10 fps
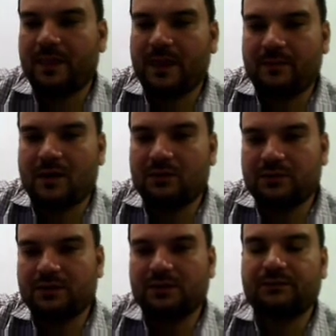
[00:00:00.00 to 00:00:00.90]

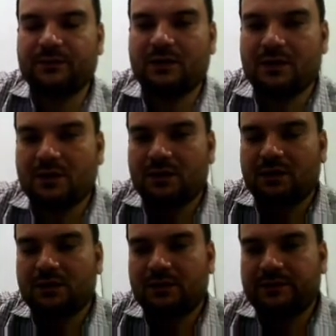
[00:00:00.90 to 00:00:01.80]
about the
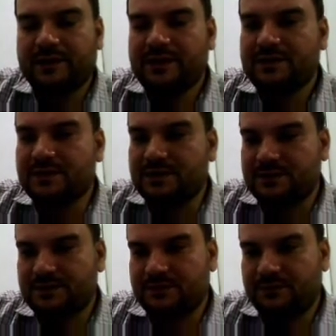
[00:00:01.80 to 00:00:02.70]

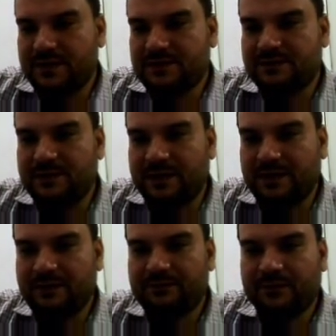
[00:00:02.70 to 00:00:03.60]
dangers faced
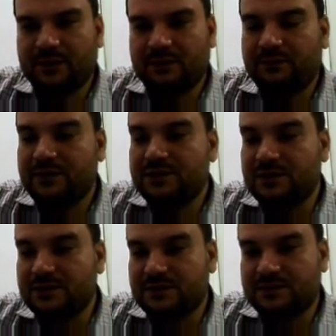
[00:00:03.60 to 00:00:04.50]
by the
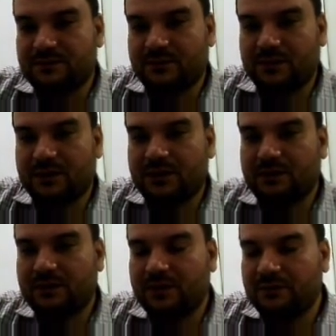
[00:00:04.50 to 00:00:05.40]
fishes in
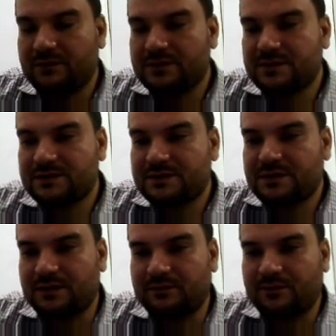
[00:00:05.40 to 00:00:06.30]
our rivers and
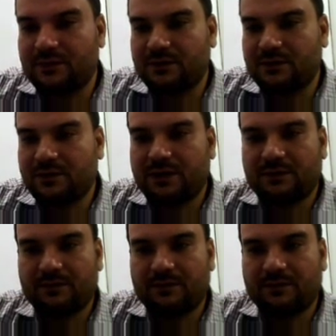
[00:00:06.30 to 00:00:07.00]
sea. Okay.